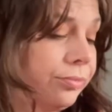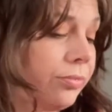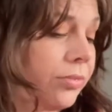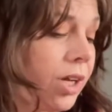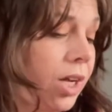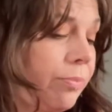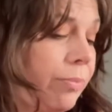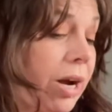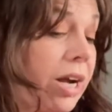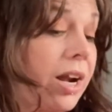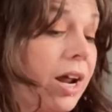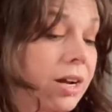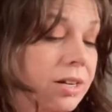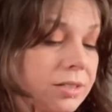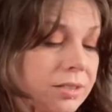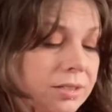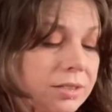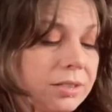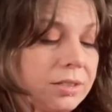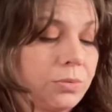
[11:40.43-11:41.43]
My
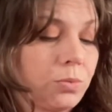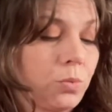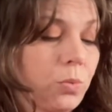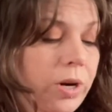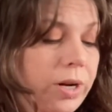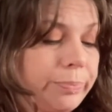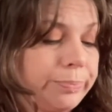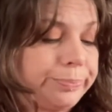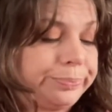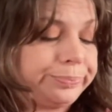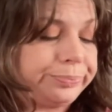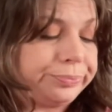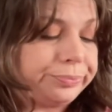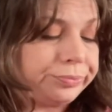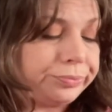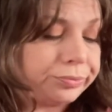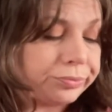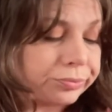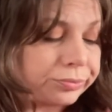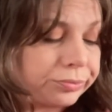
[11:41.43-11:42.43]
next whip
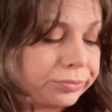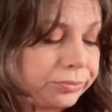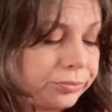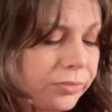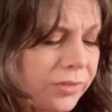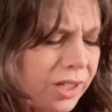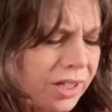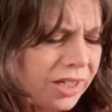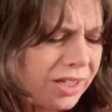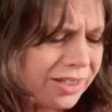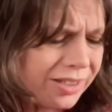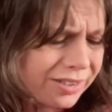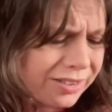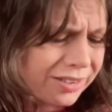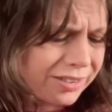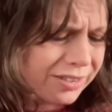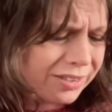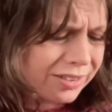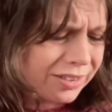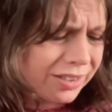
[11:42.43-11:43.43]

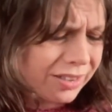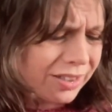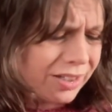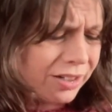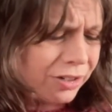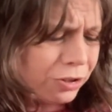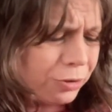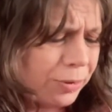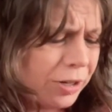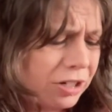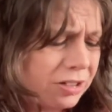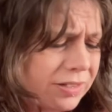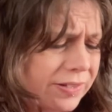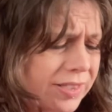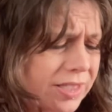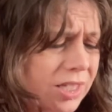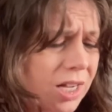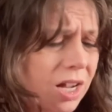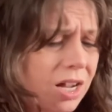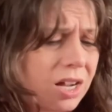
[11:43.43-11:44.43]
is another pair of
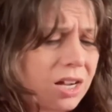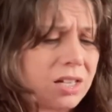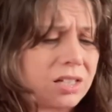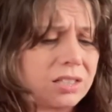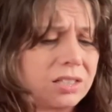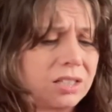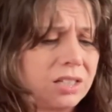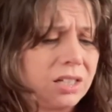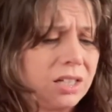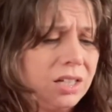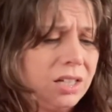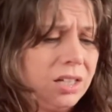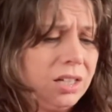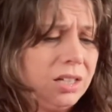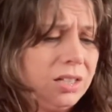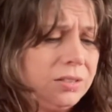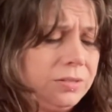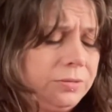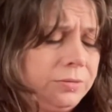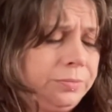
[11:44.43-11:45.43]
socks
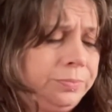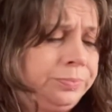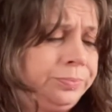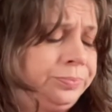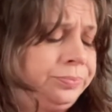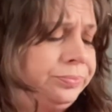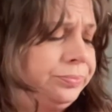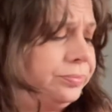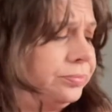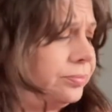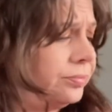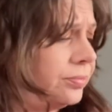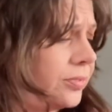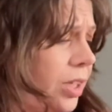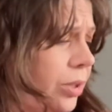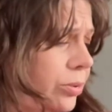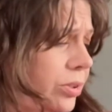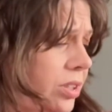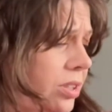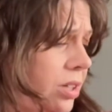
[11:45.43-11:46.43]

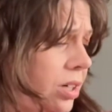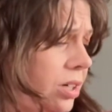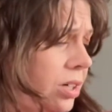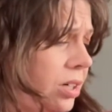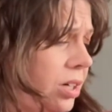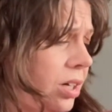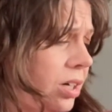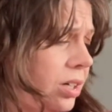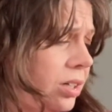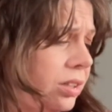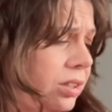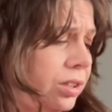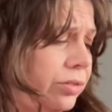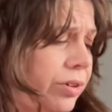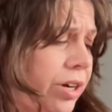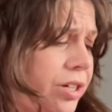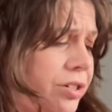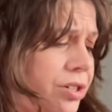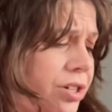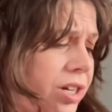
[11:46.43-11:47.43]
that was done on the
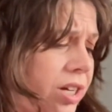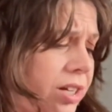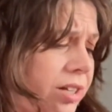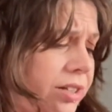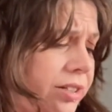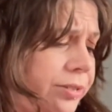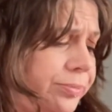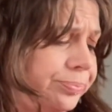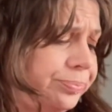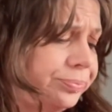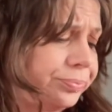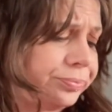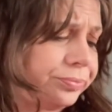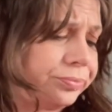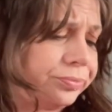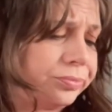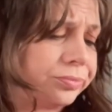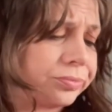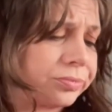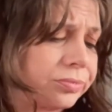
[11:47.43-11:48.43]
Regia
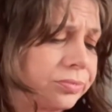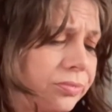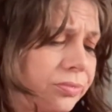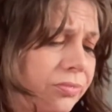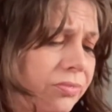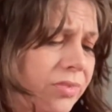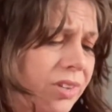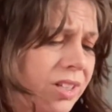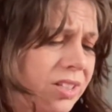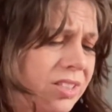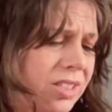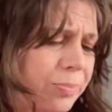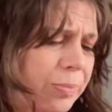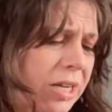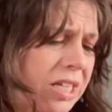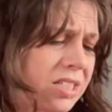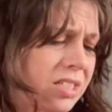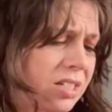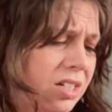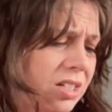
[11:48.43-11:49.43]

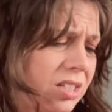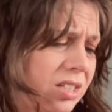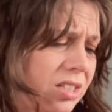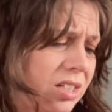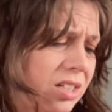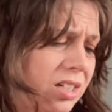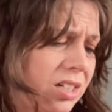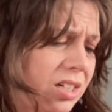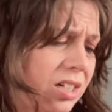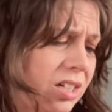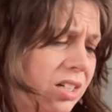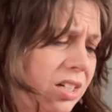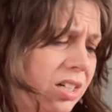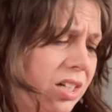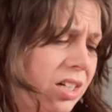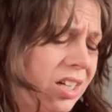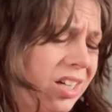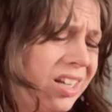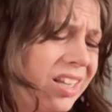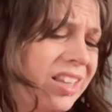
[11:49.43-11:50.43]
Space Color.
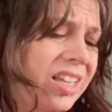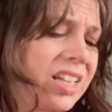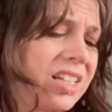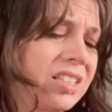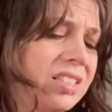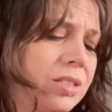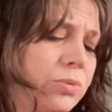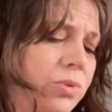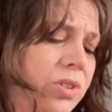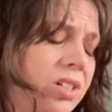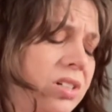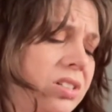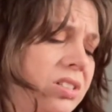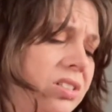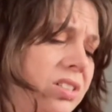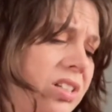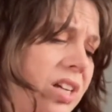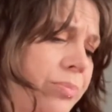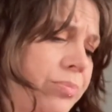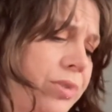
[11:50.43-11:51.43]
I think it's the one called
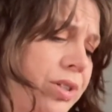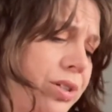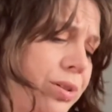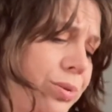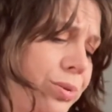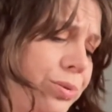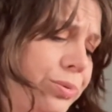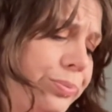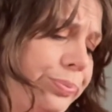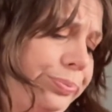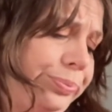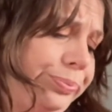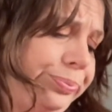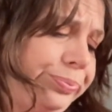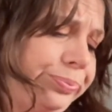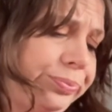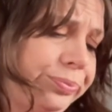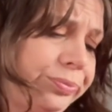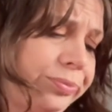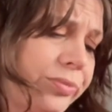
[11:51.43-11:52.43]
Neptune,
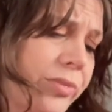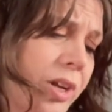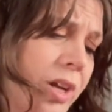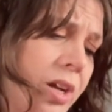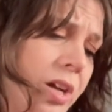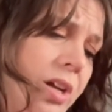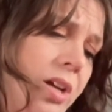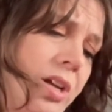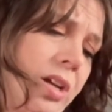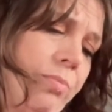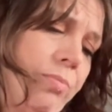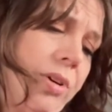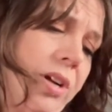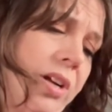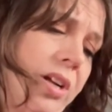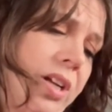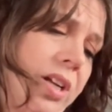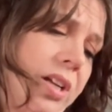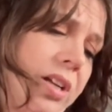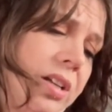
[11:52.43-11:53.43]
but
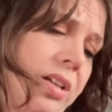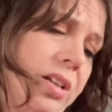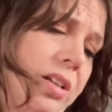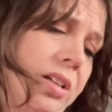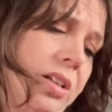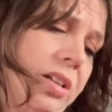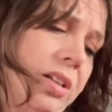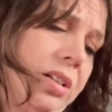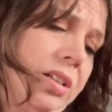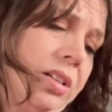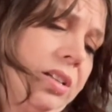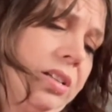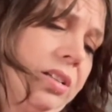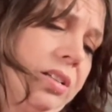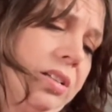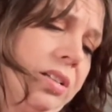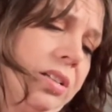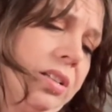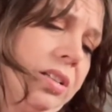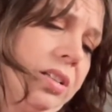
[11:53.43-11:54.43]
it is